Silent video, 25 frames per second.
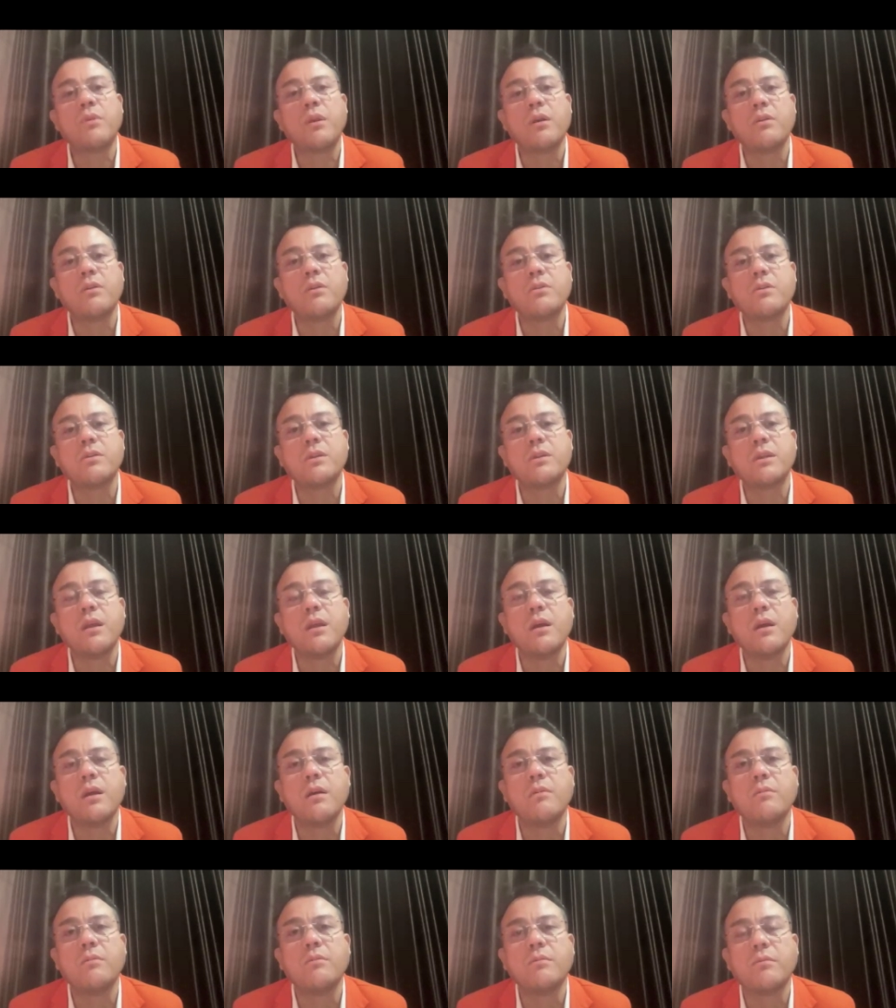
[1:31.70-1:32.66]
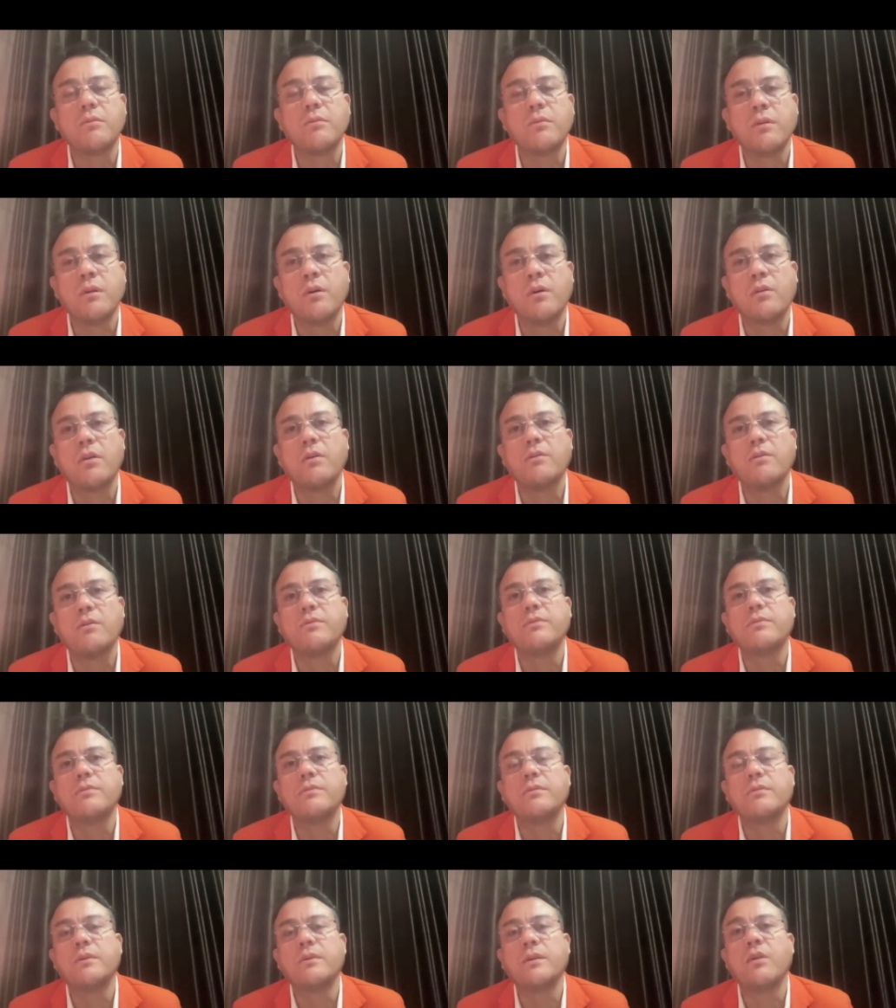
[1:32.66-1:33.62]
we also see a lot
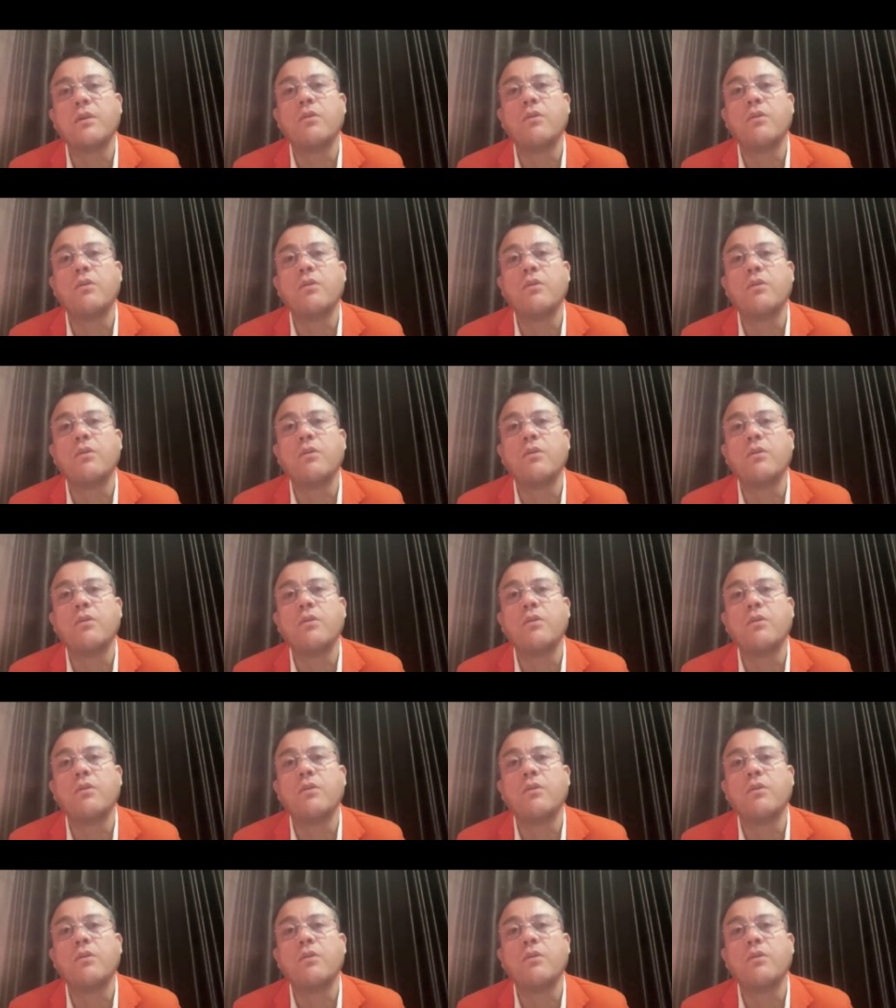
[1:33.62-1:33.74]
of